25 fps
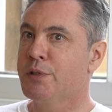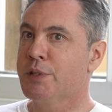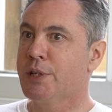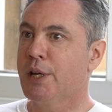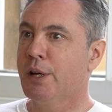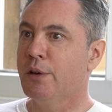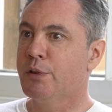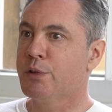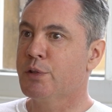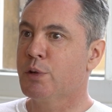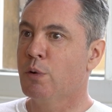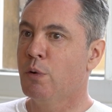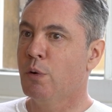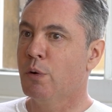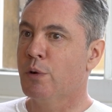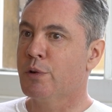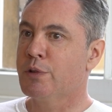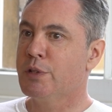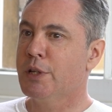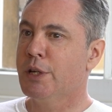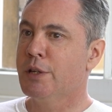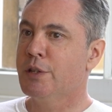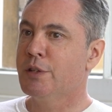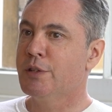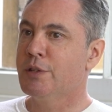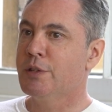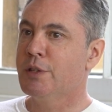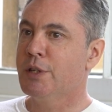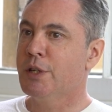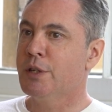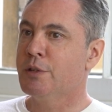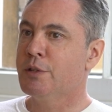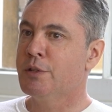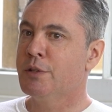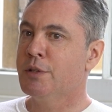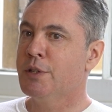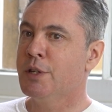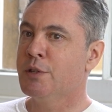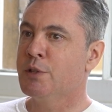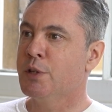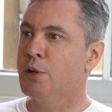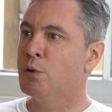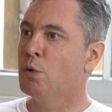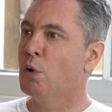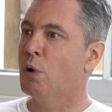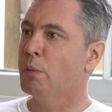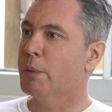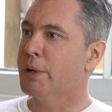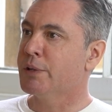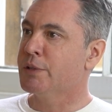cells course is
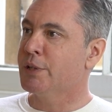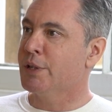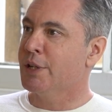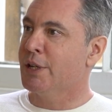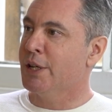enormous.